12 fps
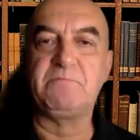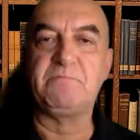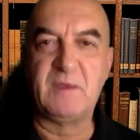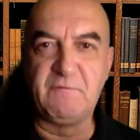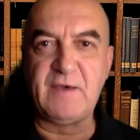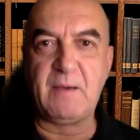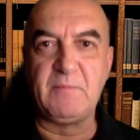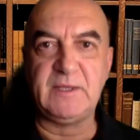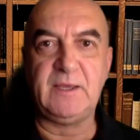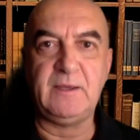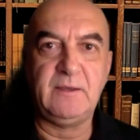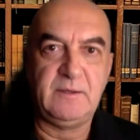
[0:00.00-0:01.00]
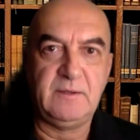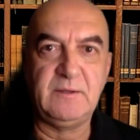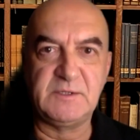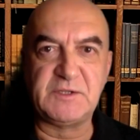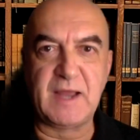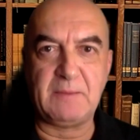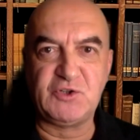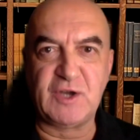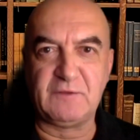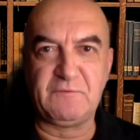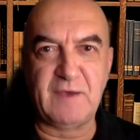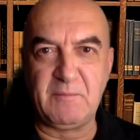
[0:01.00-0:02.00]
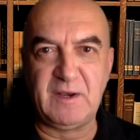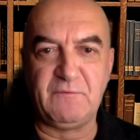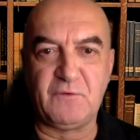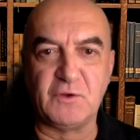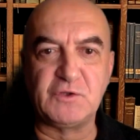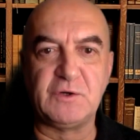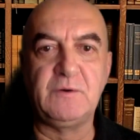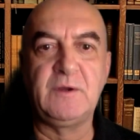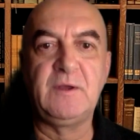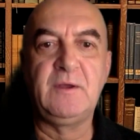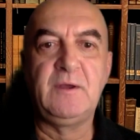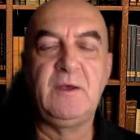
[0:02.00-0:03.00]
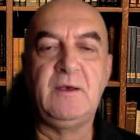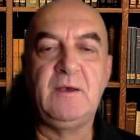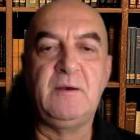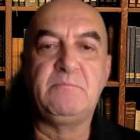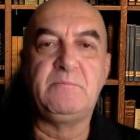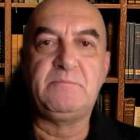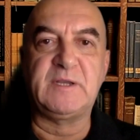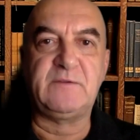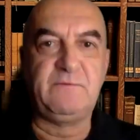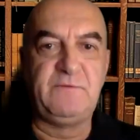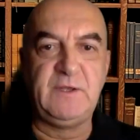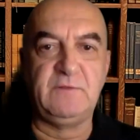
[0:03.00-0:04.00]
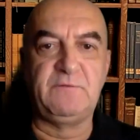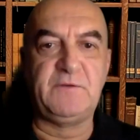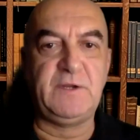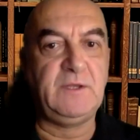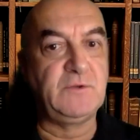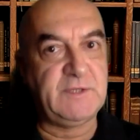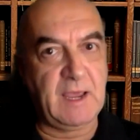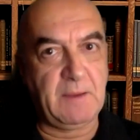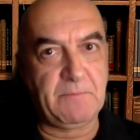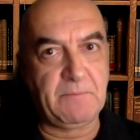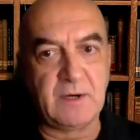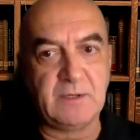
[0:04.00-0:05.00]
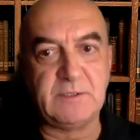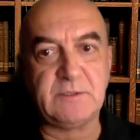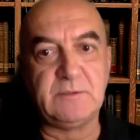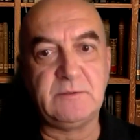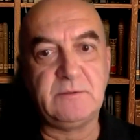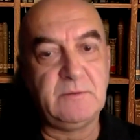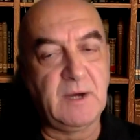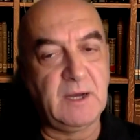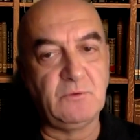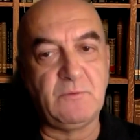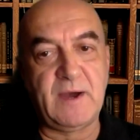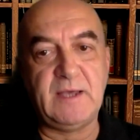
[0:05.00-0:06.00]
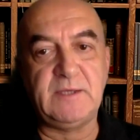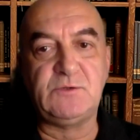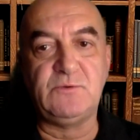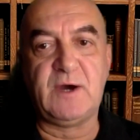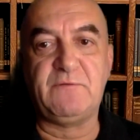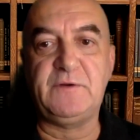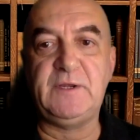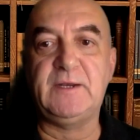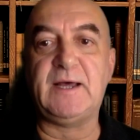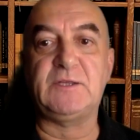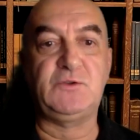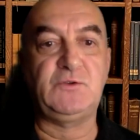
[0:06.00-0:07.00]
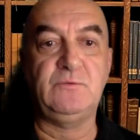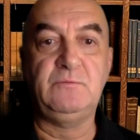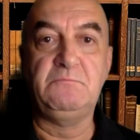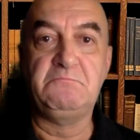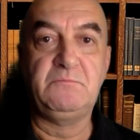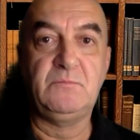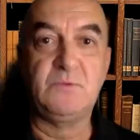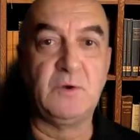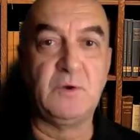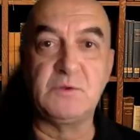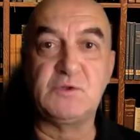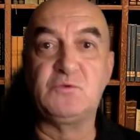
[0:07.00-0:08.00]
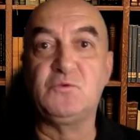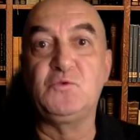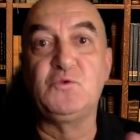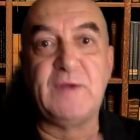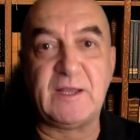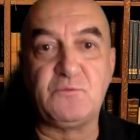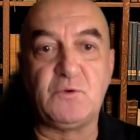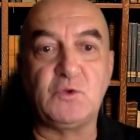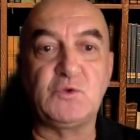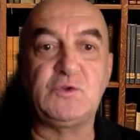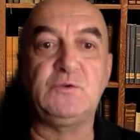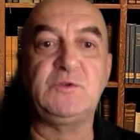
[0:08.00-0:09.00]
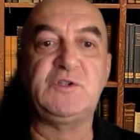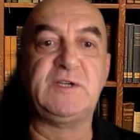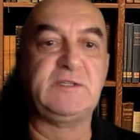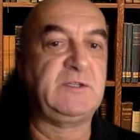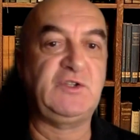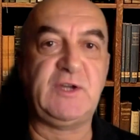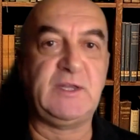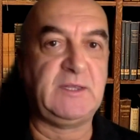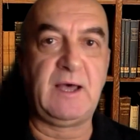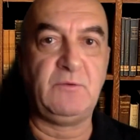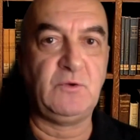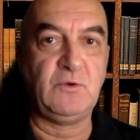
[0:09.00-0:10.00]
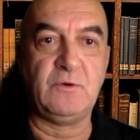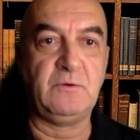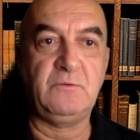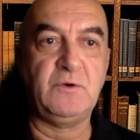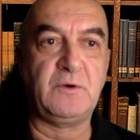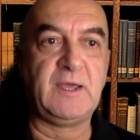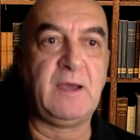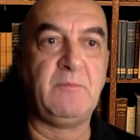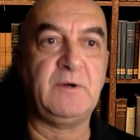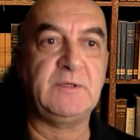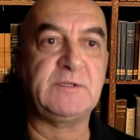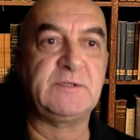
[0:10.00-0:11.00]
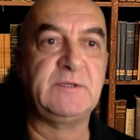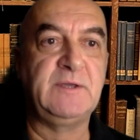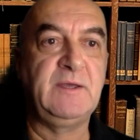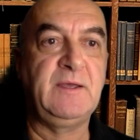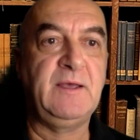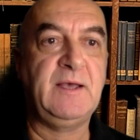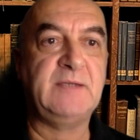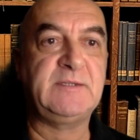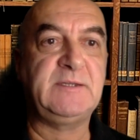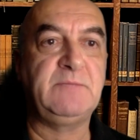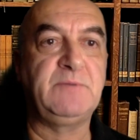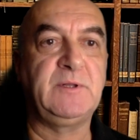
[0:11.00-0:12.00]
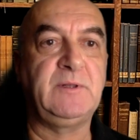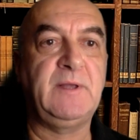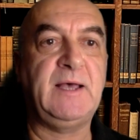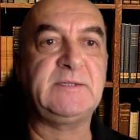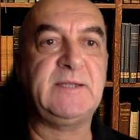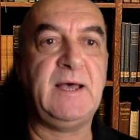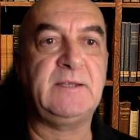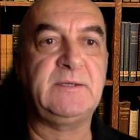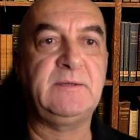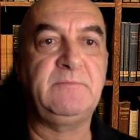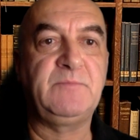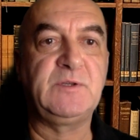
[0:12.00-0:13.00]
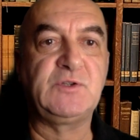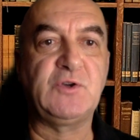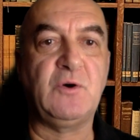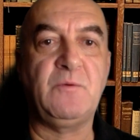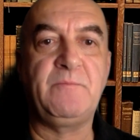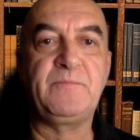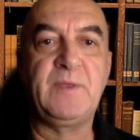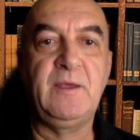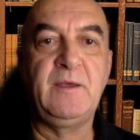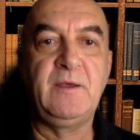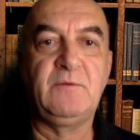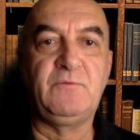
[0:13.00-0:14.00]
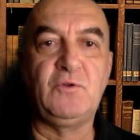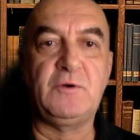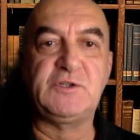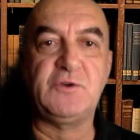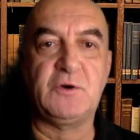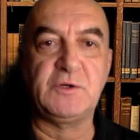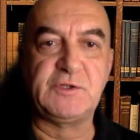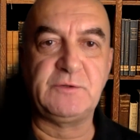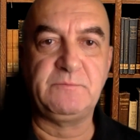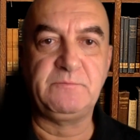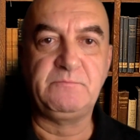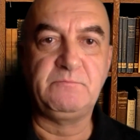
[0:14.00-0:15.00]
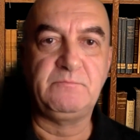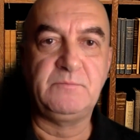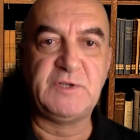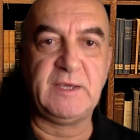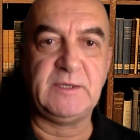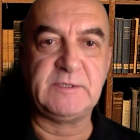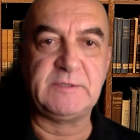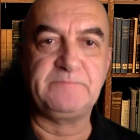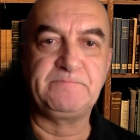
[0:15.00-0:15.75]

family snapshot, family photo. But feel free to take part. Otherwise, you are free not to. Those who do not want to, just shut down your cameras. As simple as that. So, floor is yours, Cengiz.